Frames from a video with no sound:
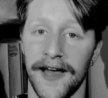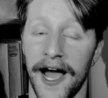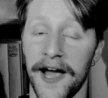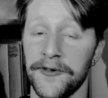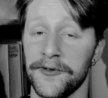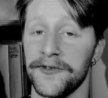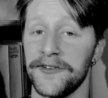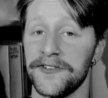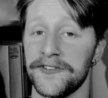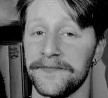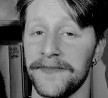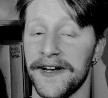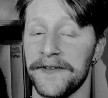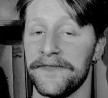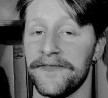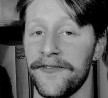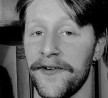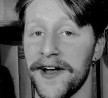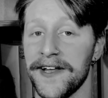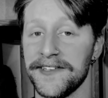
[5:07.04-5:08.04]
I actually used my
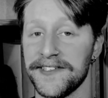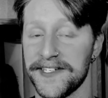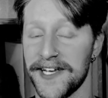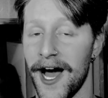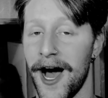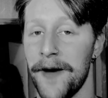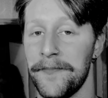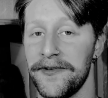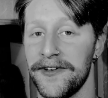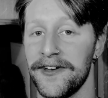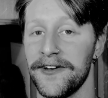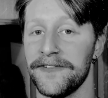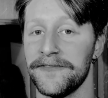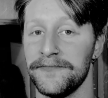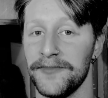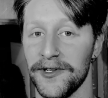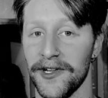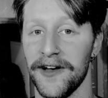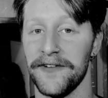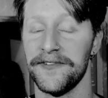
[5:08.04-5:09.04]
friend's copy
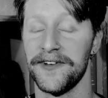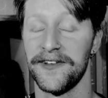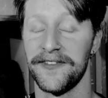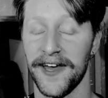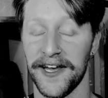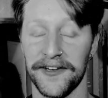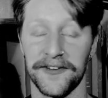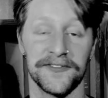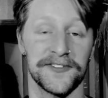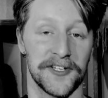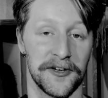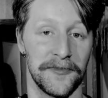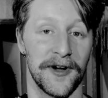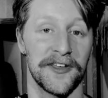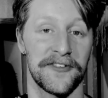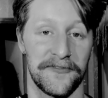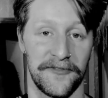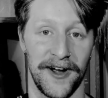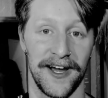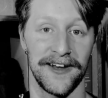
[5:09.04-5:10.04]
of Beloved. Thank you so
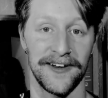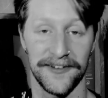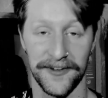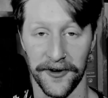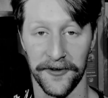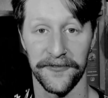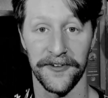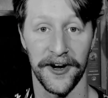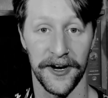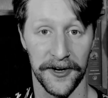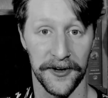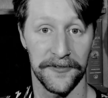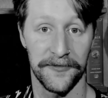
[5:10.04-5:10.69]
much, friend. You're a very good